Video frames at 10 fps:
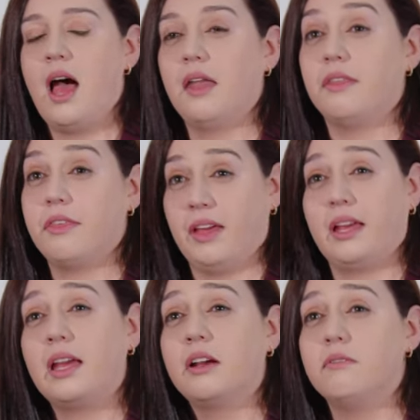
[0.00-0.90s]
and
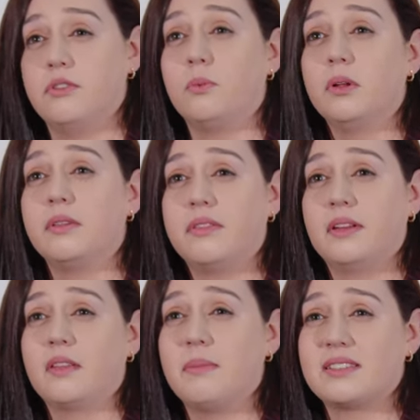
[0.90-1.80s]
thinking of the one
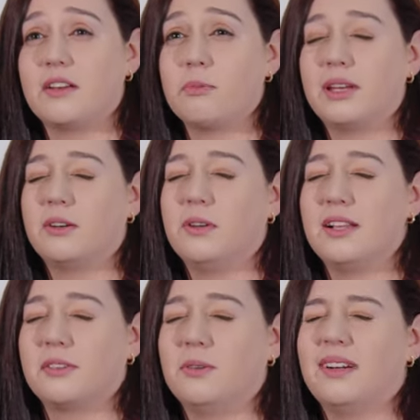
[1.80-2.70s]
thing that makes everybody go,
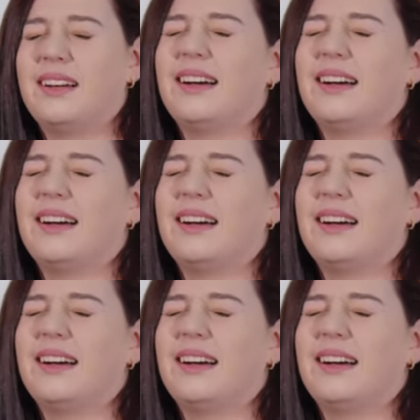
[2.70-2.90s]
else go,